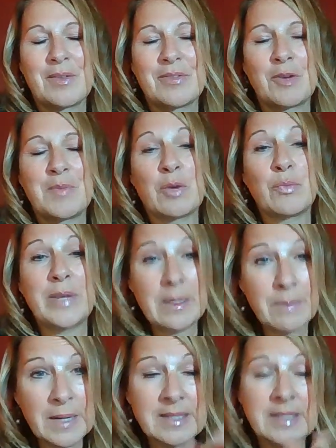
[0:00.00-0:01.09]
There'll be a
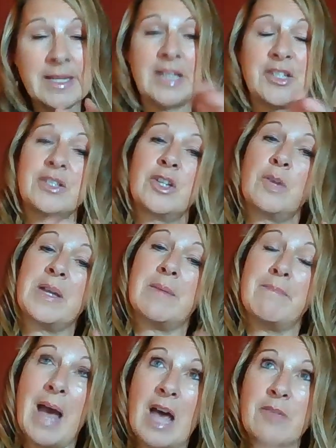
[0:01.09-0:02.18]
reading presentation. There'll be a
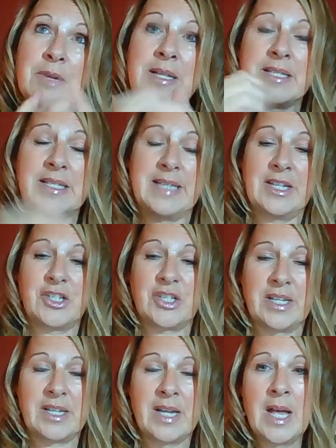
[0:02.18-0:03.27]
math
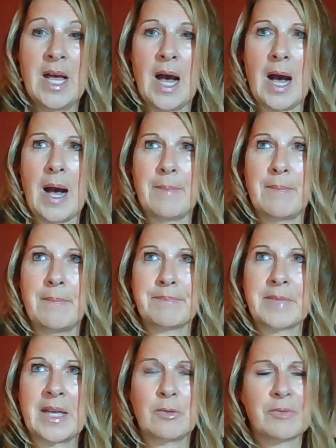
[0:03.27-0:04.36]
presentation. I
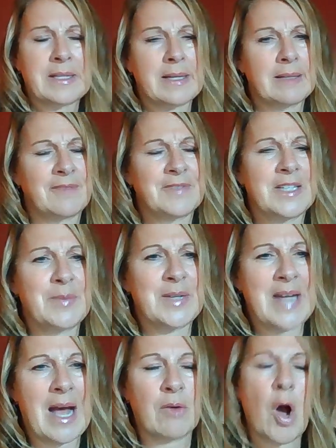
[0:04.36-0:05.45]
don't think I left anyone
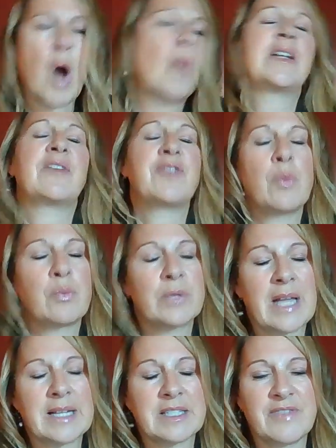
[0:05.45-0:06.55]
out. Oh, and if you would
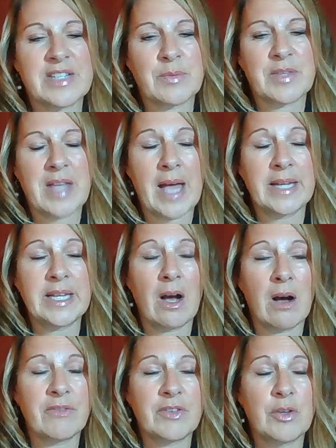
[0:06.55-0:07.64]
like to visit with any
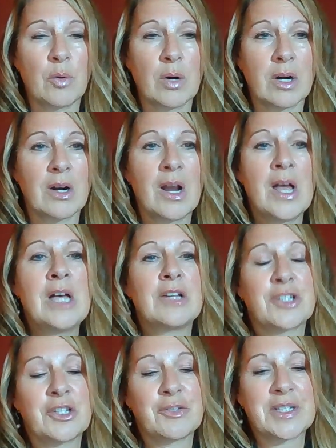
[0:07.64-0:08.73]
of your
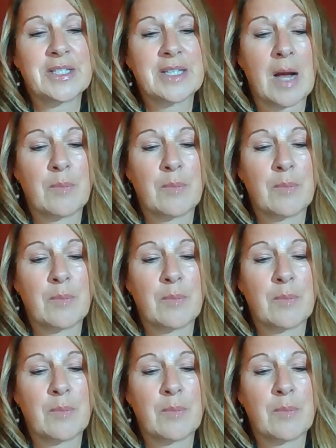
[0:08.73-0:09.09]
children's